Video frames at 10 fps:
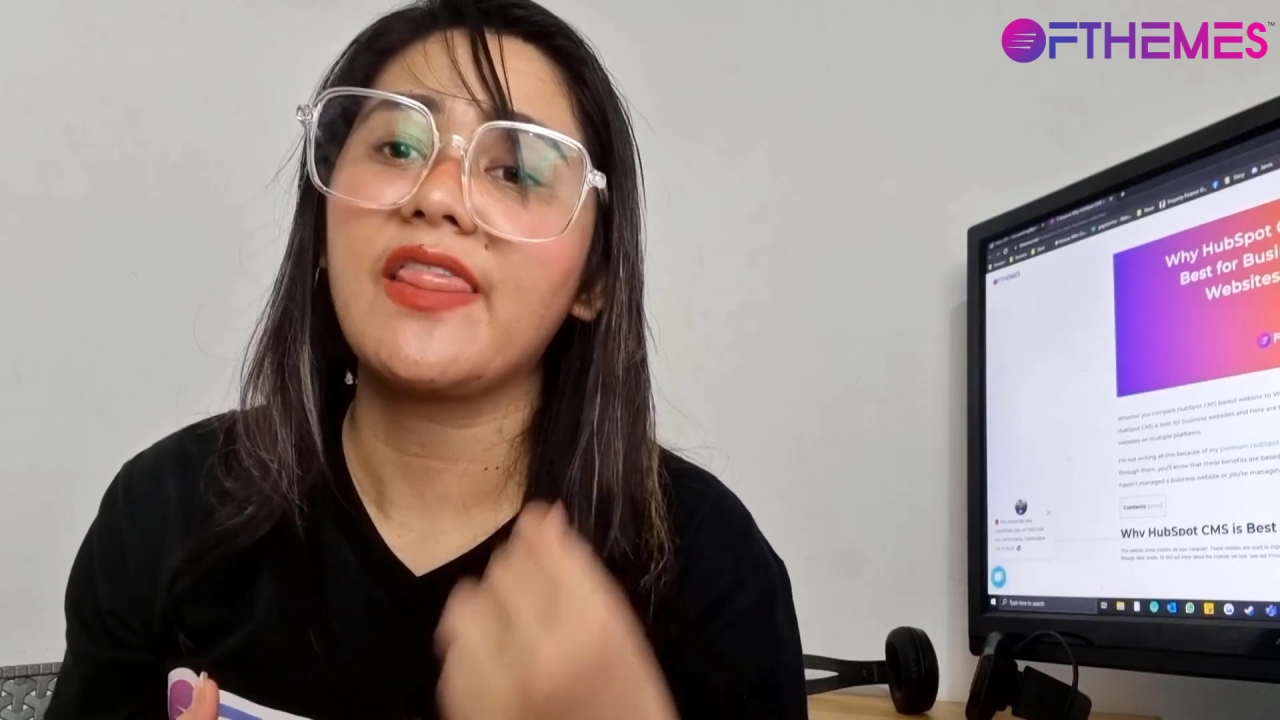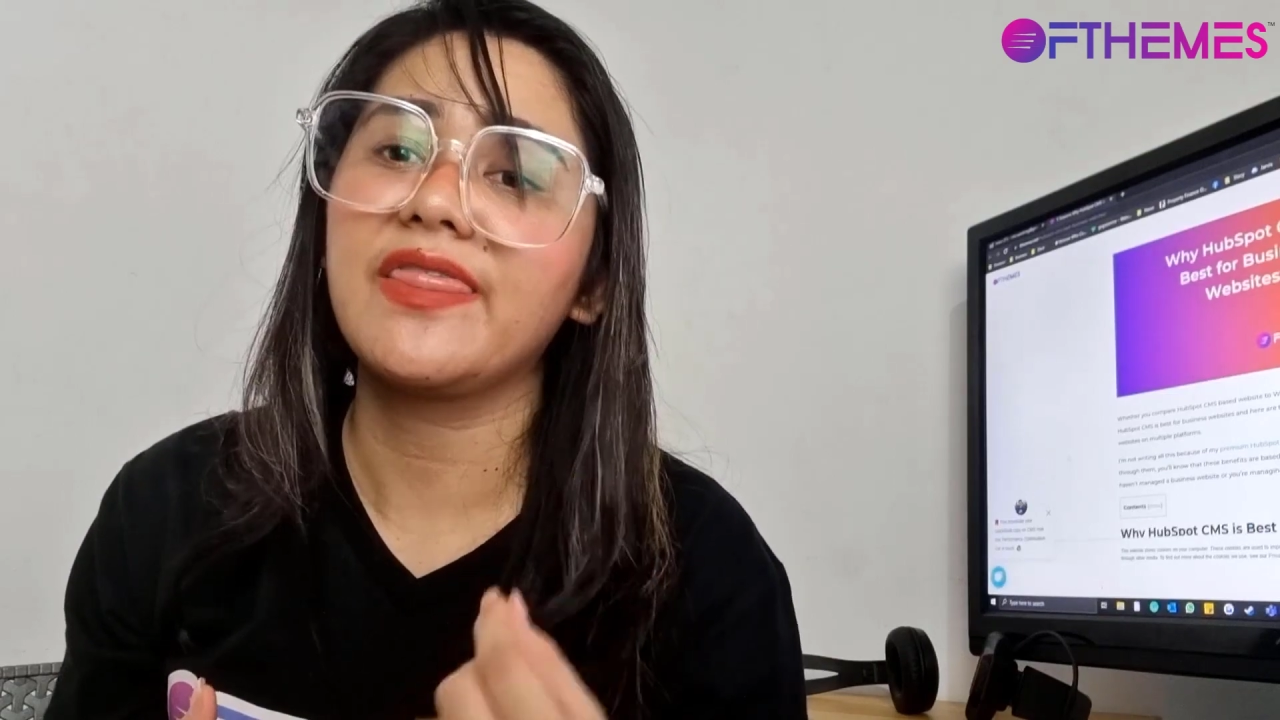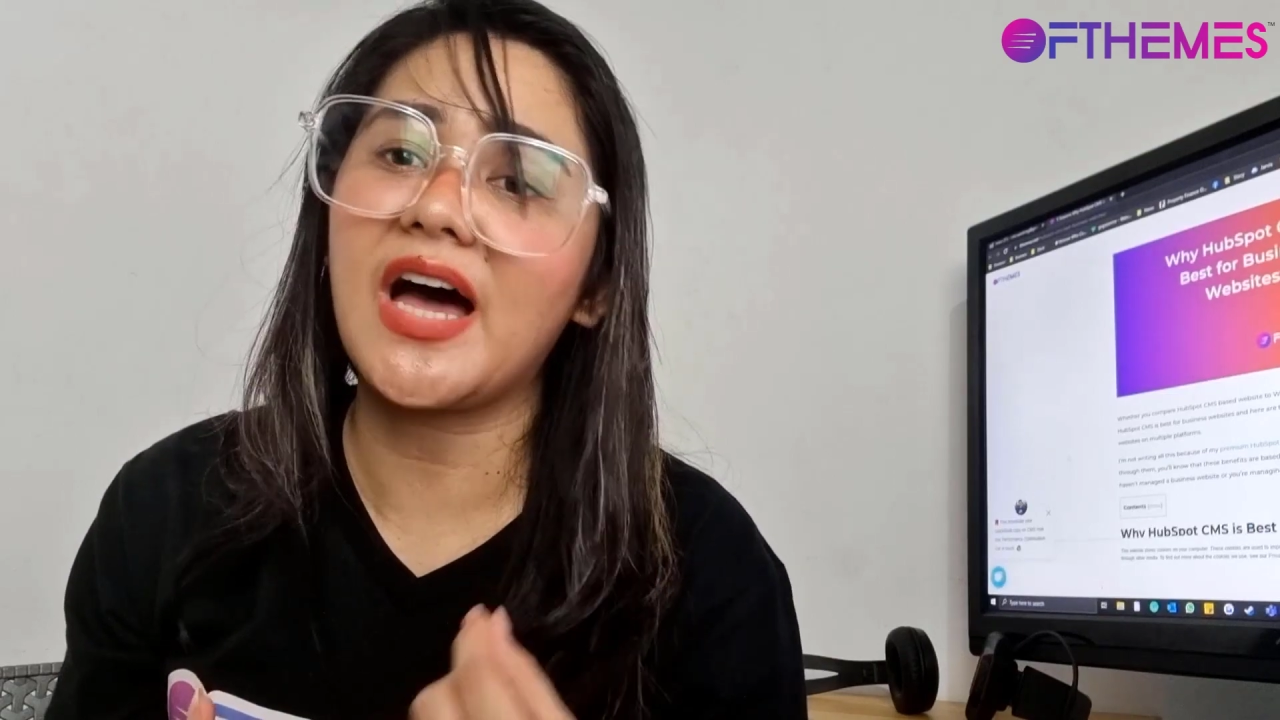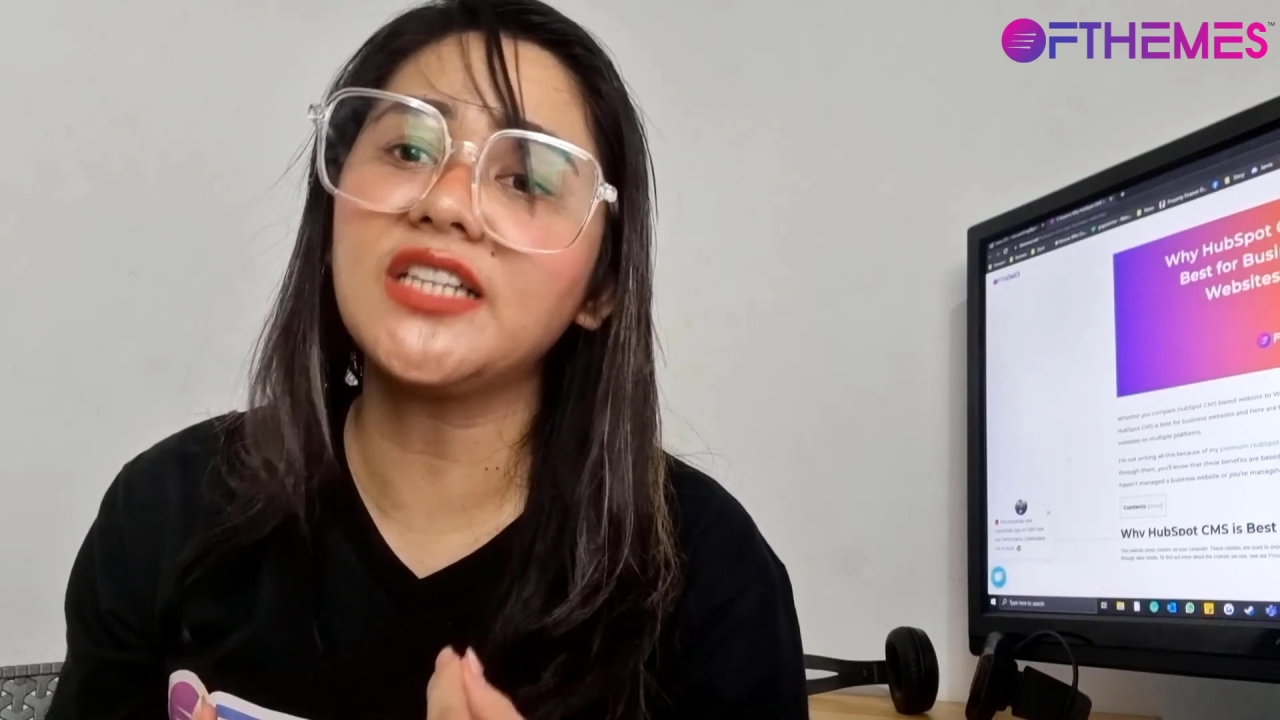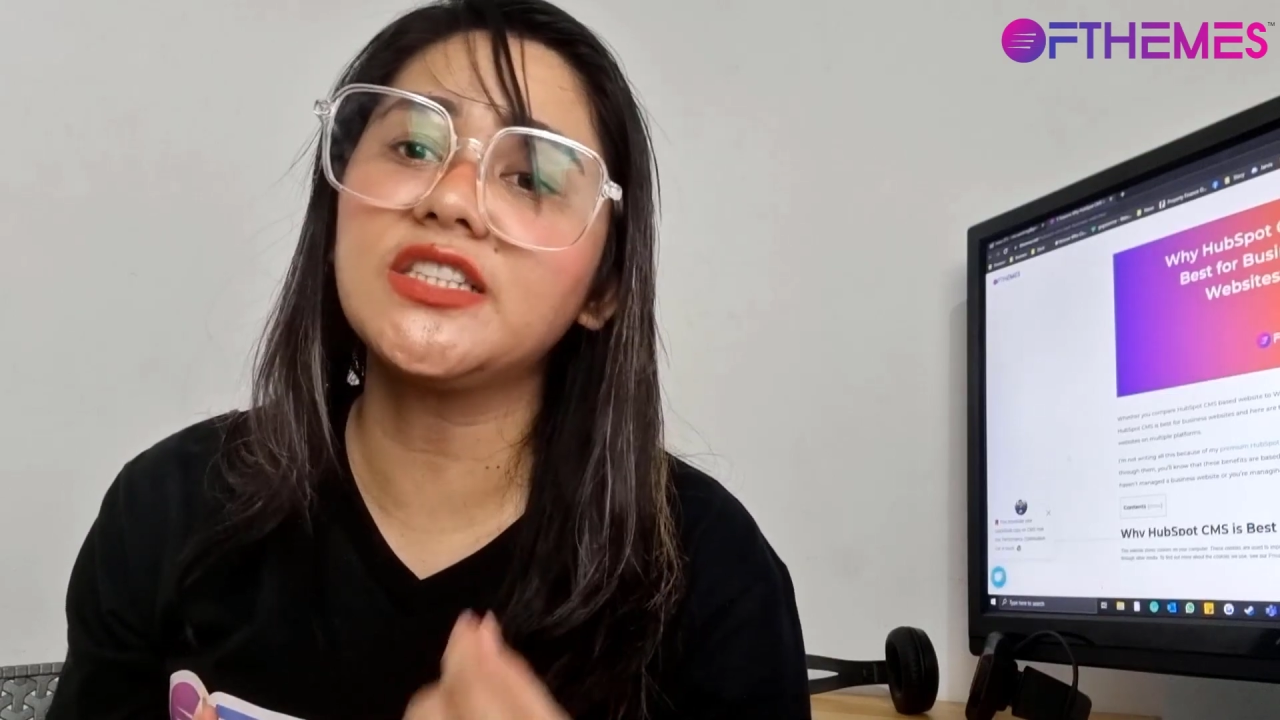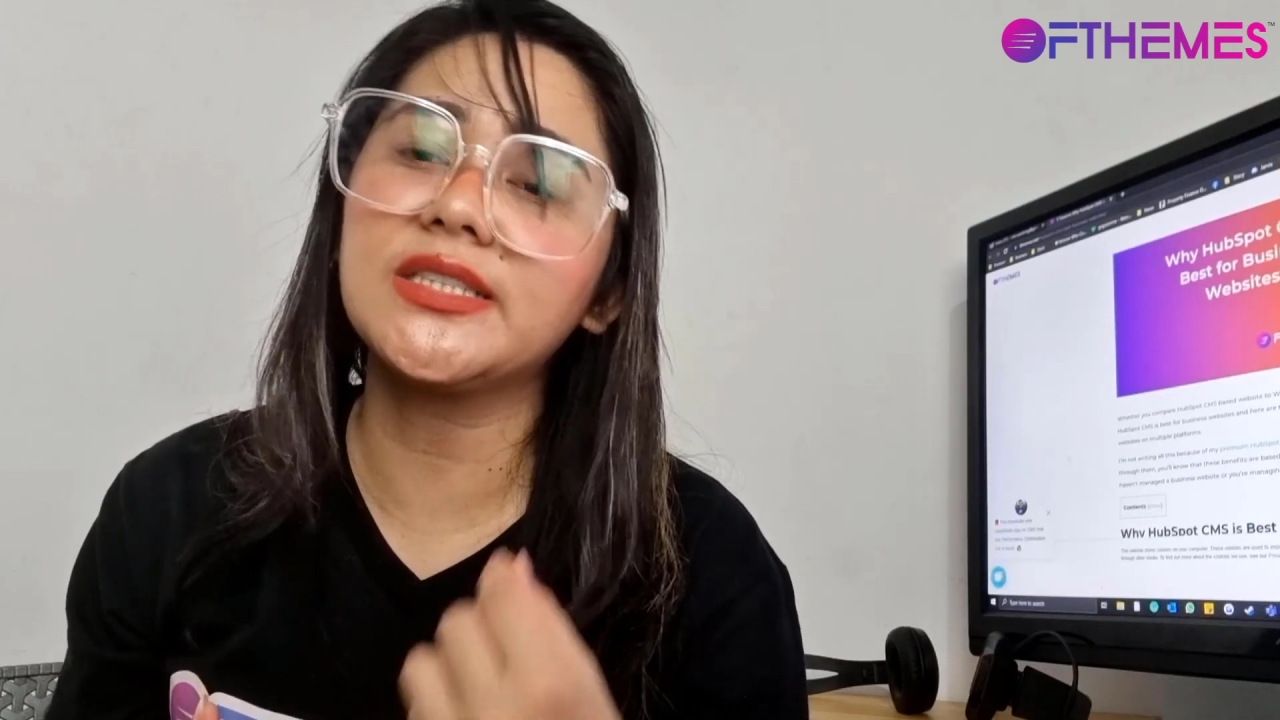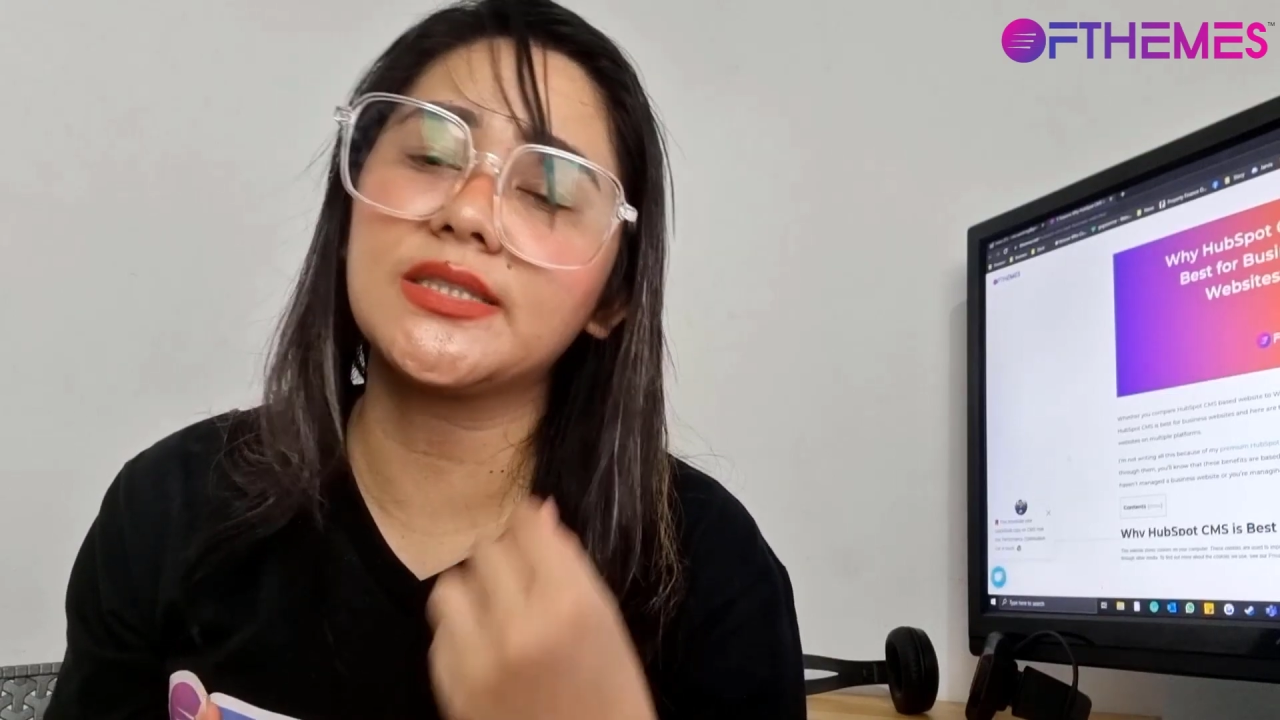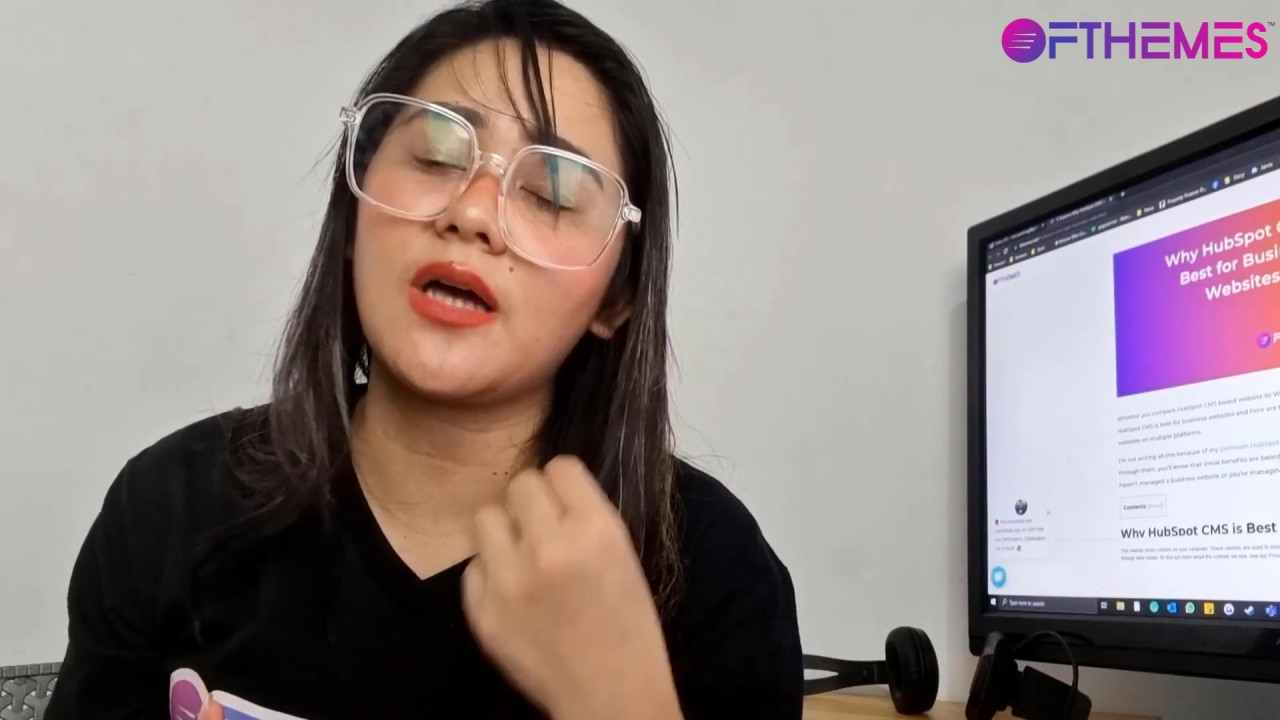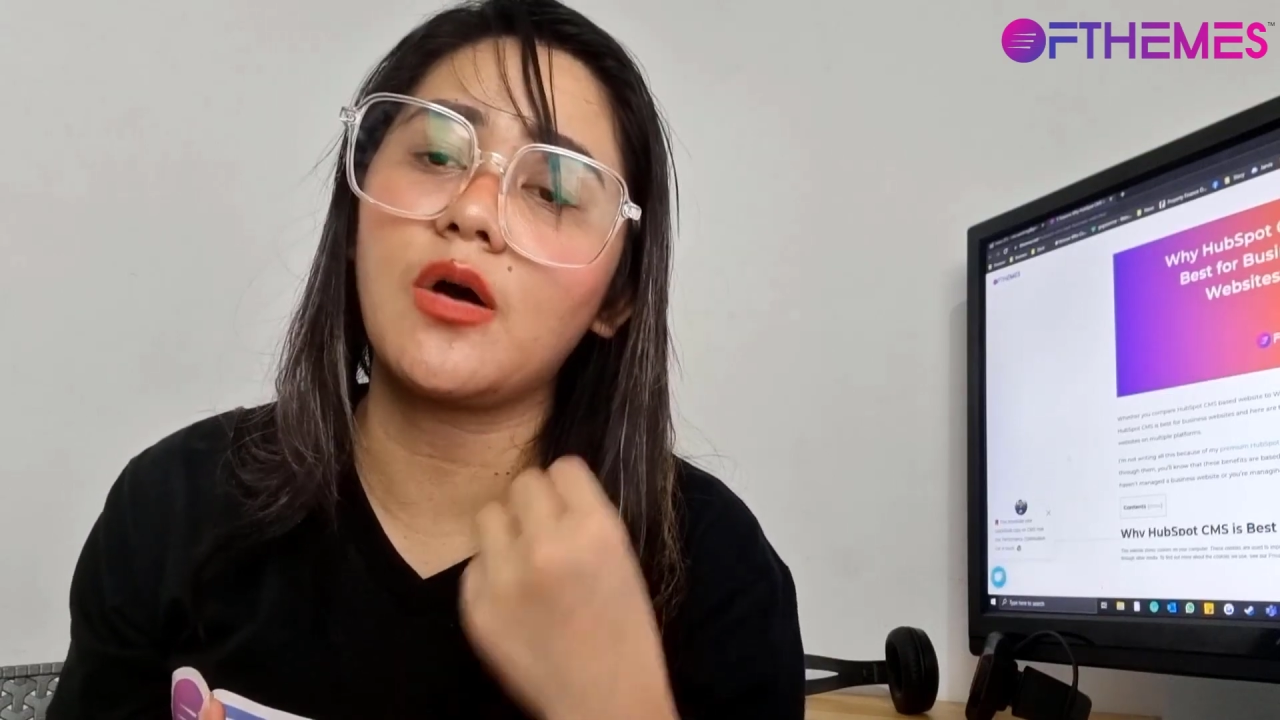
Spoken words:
not just